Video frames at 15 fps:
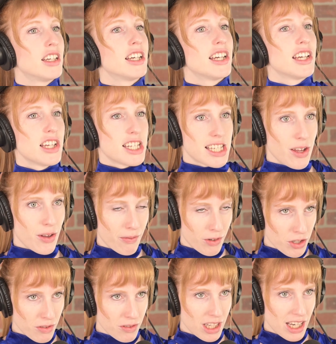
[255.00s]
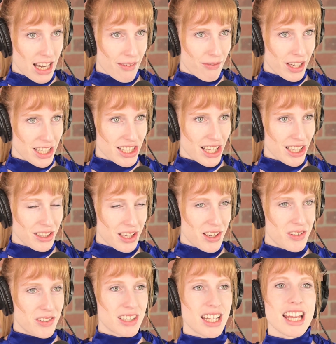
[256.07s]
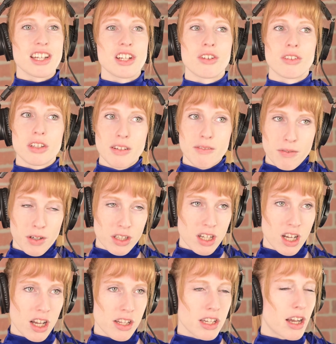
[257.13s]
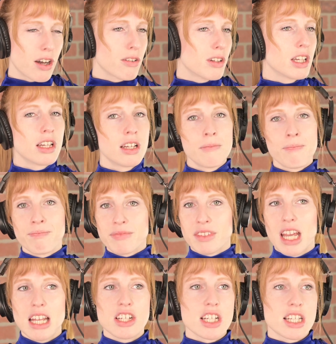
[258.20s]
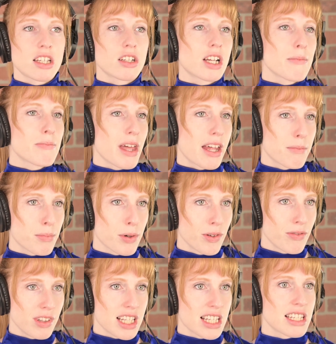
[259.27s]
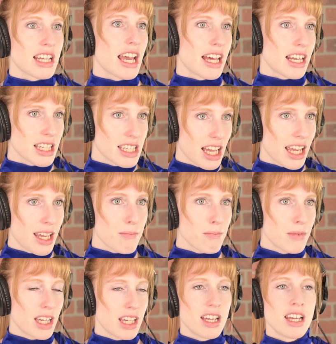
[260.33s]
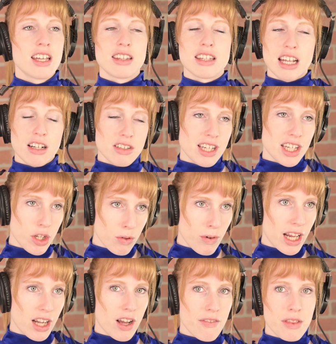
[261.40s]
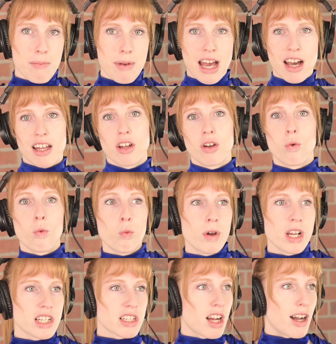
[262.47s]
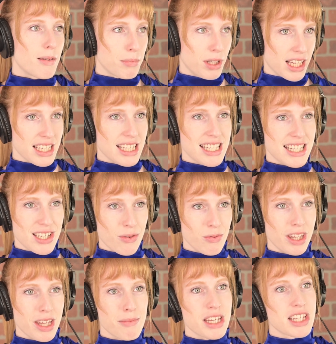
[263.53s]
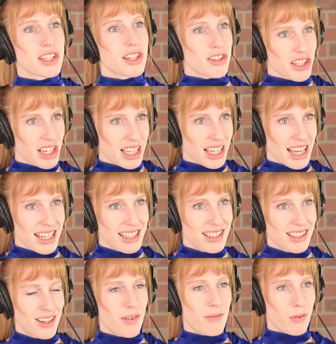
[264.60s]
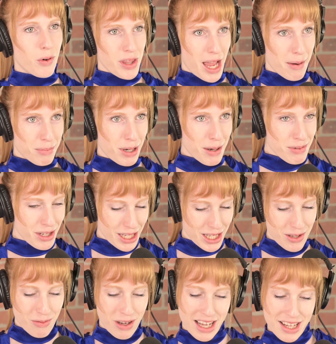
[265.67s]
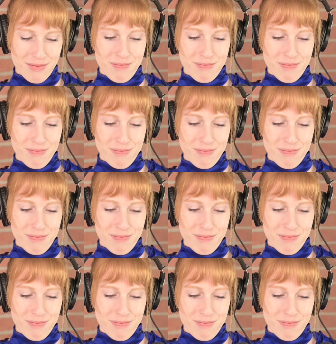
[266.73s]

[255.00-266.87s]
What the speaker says: So if you're doing an FHA loan and you're looking for a condo, just look up that approved list ahead of time. That'll tell you right off the bat which complexes to really be searching in for that property you want.